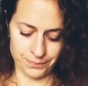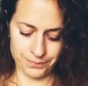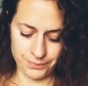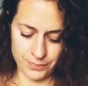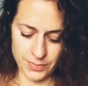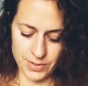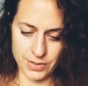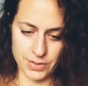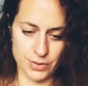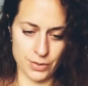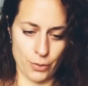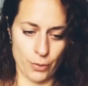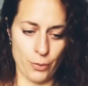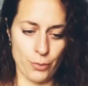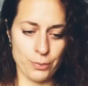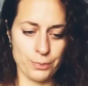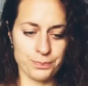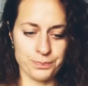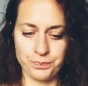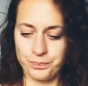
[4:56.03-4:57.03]

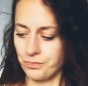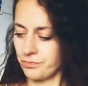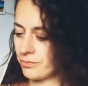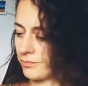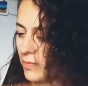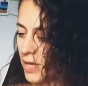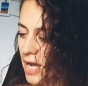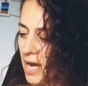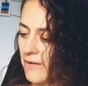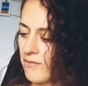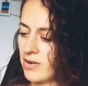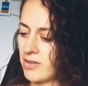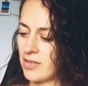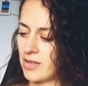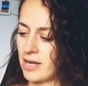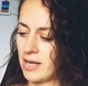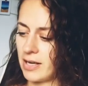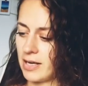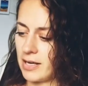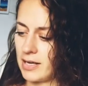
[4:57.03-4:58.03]
So
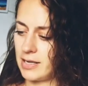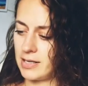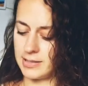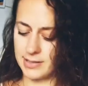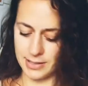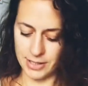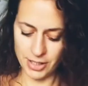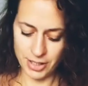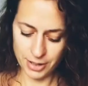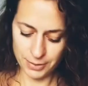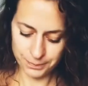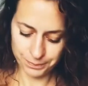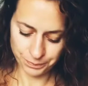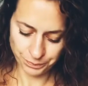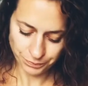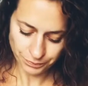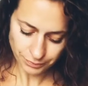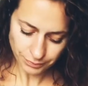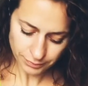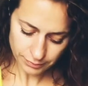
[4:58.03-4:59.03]
everything is here.
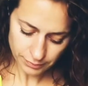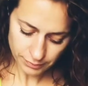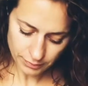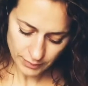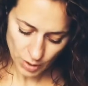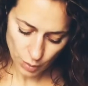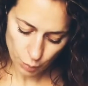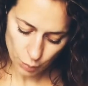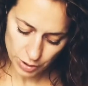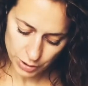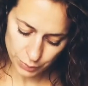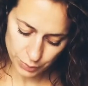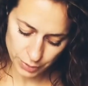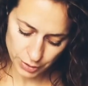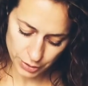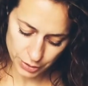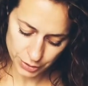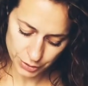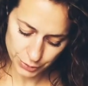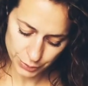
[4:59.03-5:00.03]
what we're
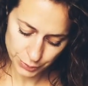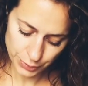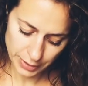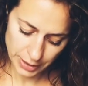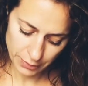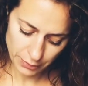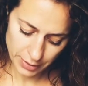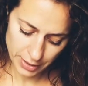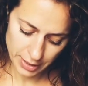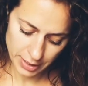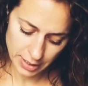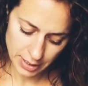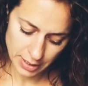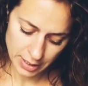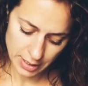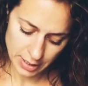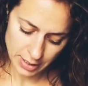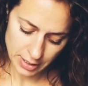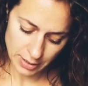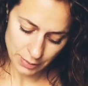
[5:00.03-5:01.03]
gonna do now here,
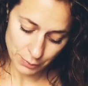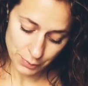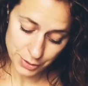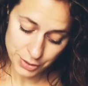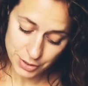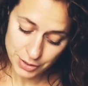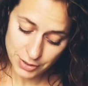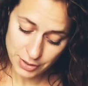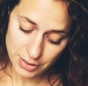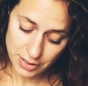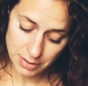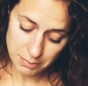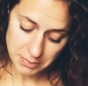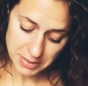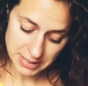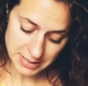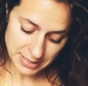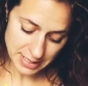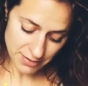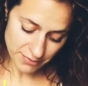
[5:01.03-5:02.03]
we're just gonna
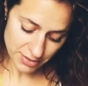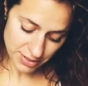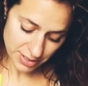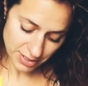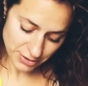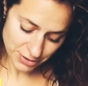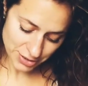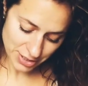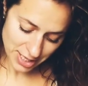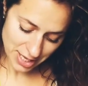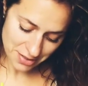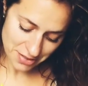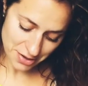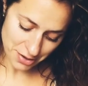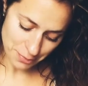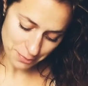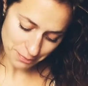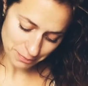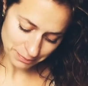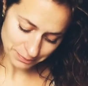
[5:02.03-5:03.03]
mix everything together.